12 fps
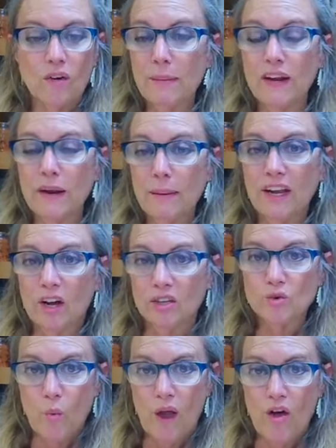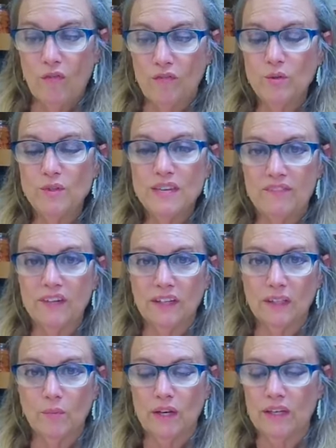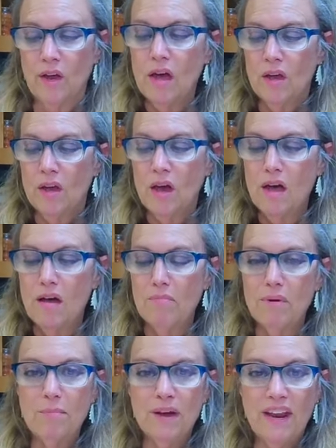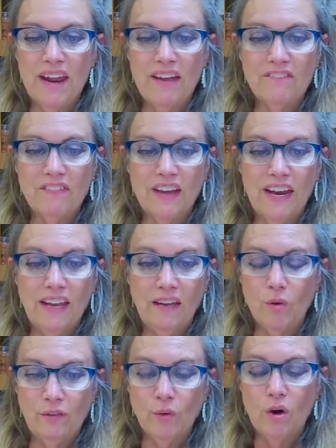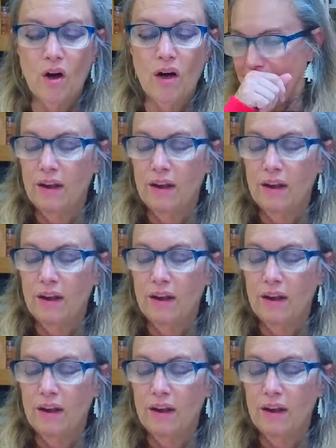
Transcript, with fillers: if anybody got 12, you definitely win. Um, but if any of you got,